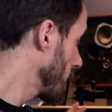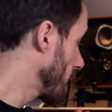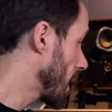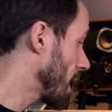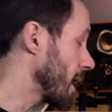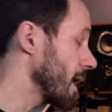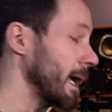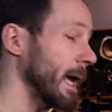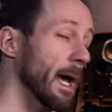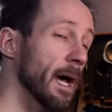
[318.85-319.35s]

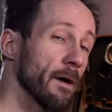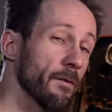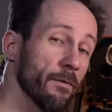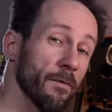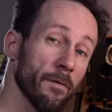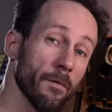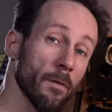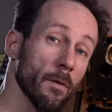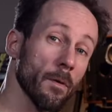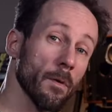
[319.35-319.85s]
I
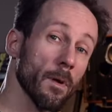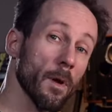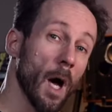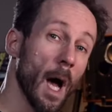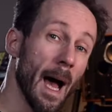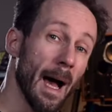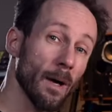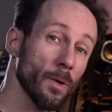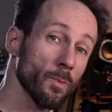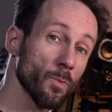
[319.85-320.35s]
have
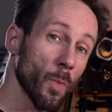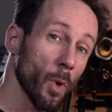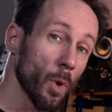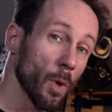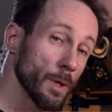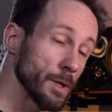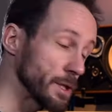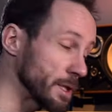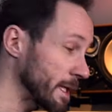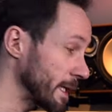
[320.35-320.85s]

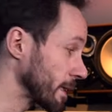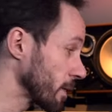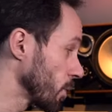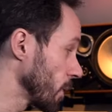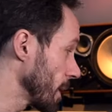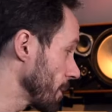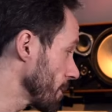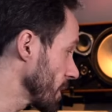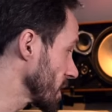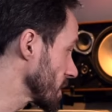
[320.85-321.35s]
outboard
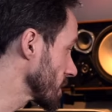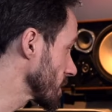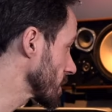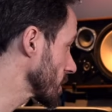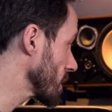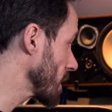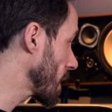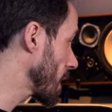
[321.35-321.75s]
equipment.